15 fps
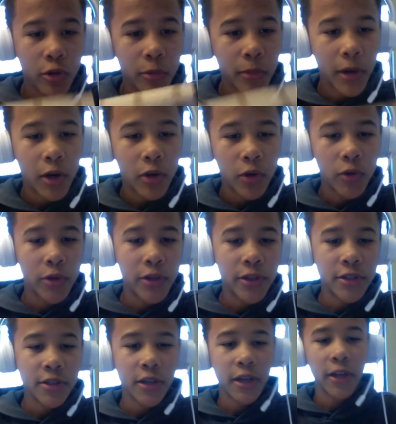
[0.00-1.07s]
model
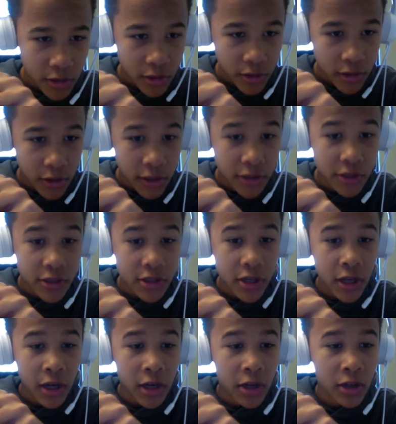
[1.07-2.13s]
is that it does
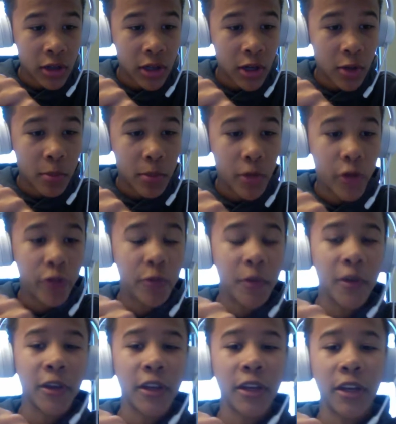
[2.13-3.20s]
not allow movement
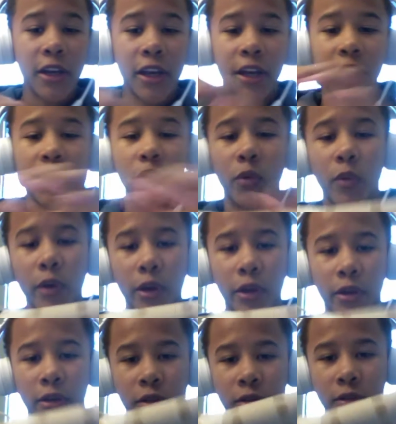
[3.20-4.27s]
in any
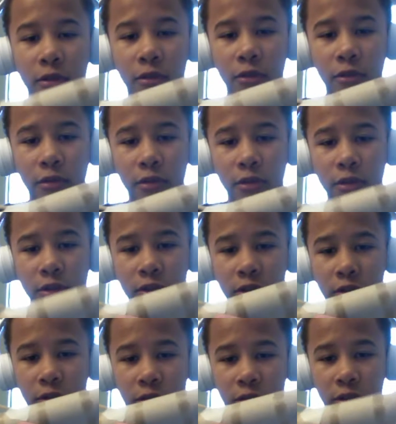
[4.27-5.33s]
way. This
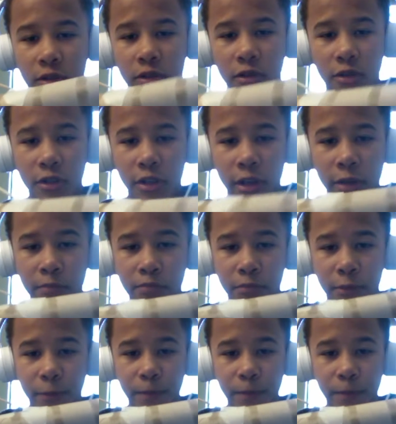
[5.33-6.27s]
is taped.